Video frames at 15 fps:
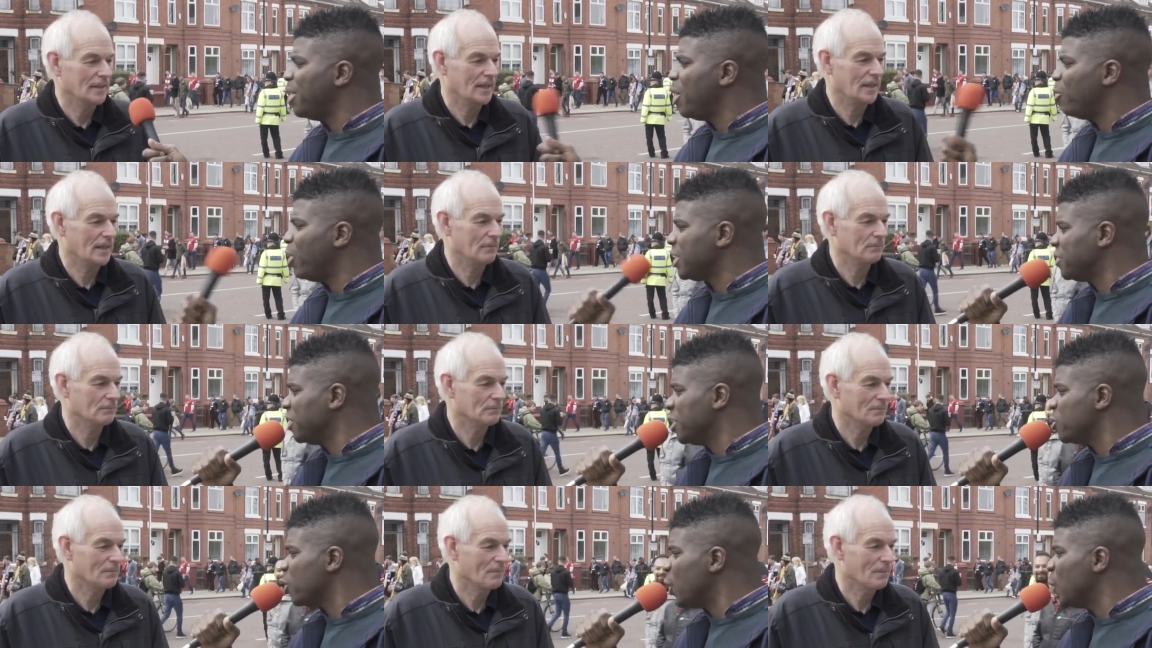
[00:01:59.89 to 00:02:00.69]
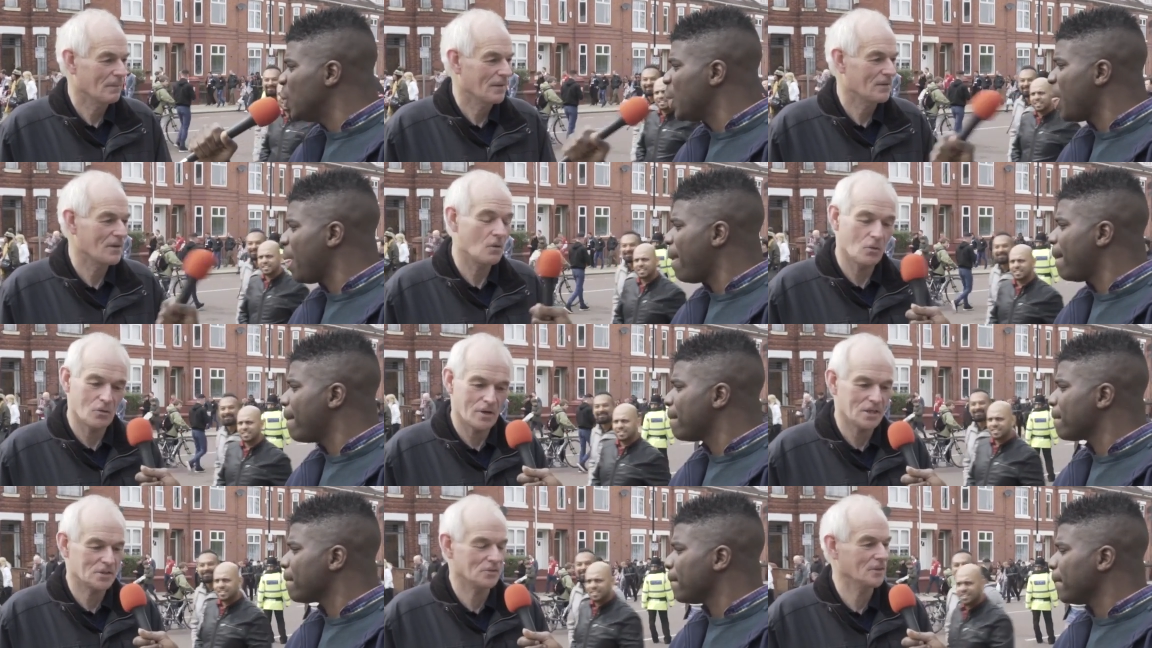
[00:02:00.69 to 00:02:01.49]
Speaker 1: Rashford as well. Oh,
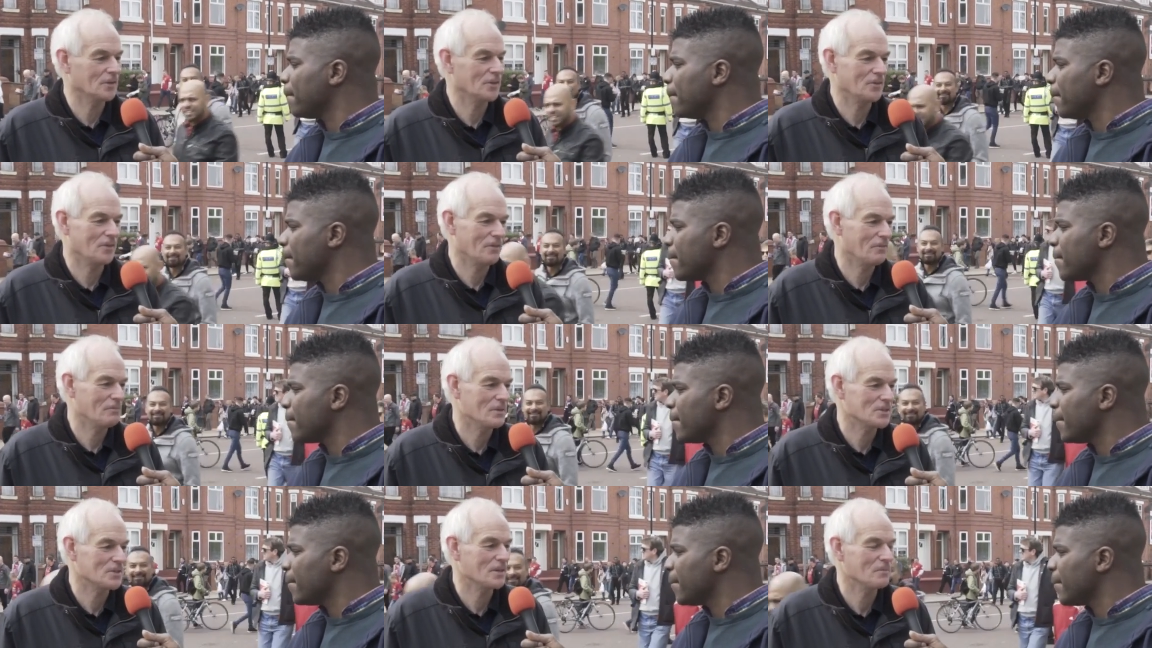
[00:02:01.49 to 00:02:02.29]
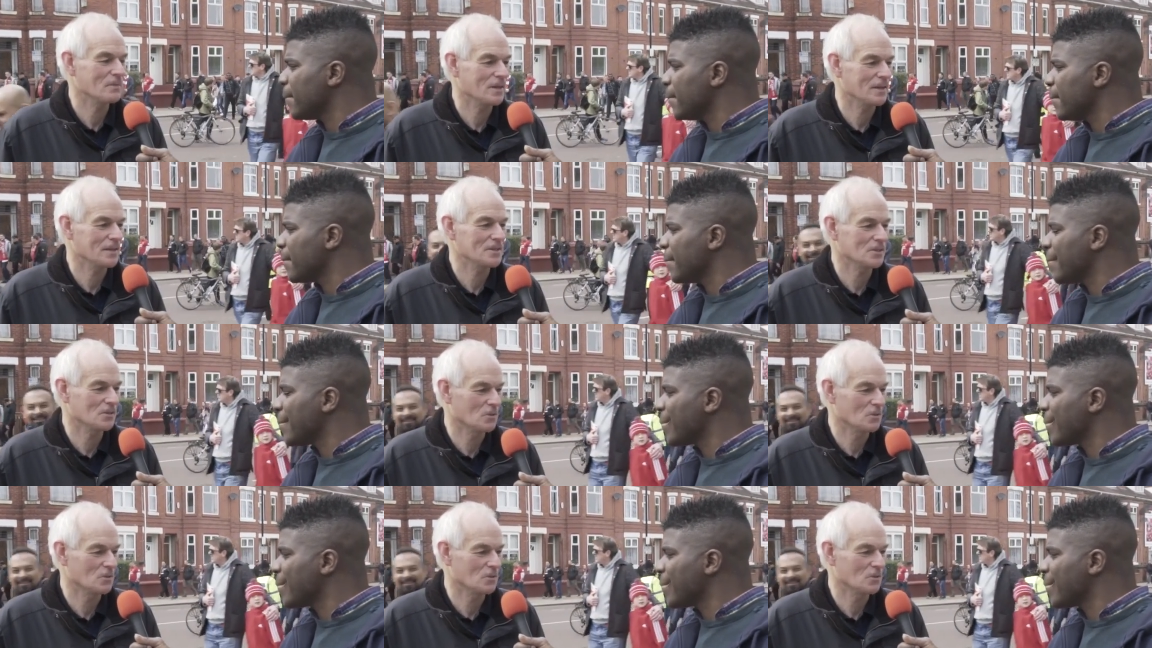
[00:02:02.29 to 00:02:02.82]
Rashford. Oh, I missed him. Yeah, he's a